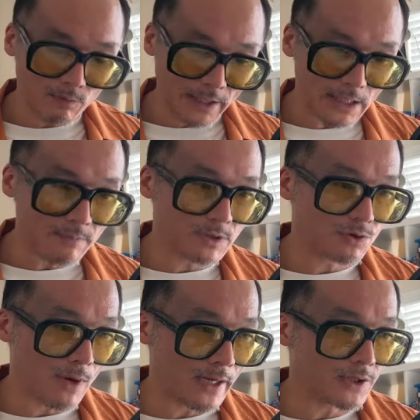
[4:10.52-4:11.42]
deepest
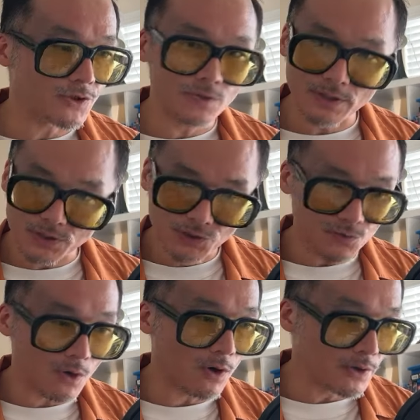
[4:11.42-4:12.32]
gratitude is
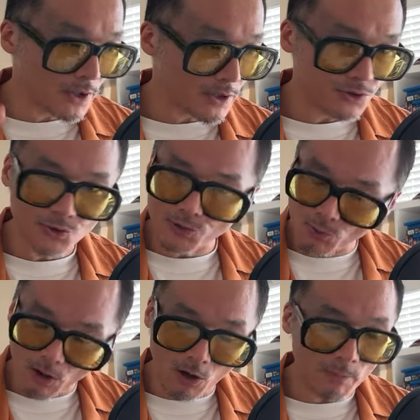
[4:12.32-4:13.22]
to all, to you
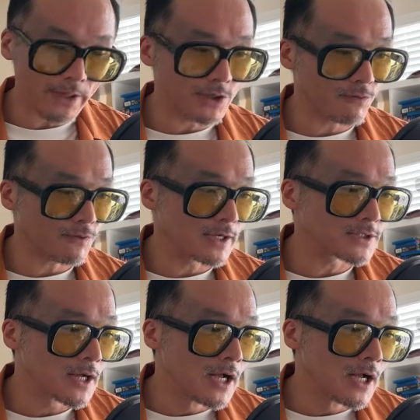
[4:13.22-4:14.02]
all, my dear friends.